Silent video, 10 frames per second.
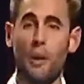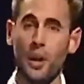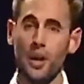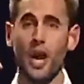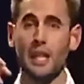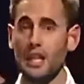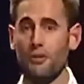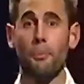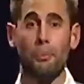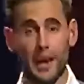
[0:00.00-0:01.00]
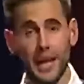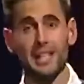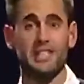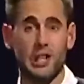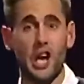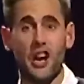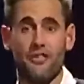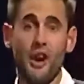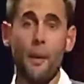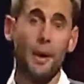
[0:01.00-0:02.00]
But when I live a prayerless
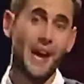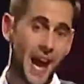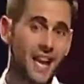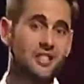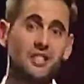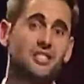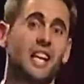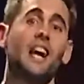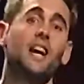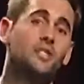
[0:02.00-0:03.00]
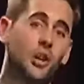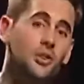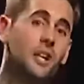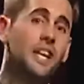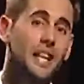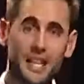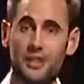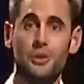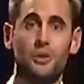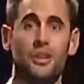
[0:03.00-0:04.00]
life, my actions say, I don't
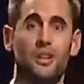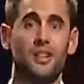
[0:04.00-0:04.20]
need you.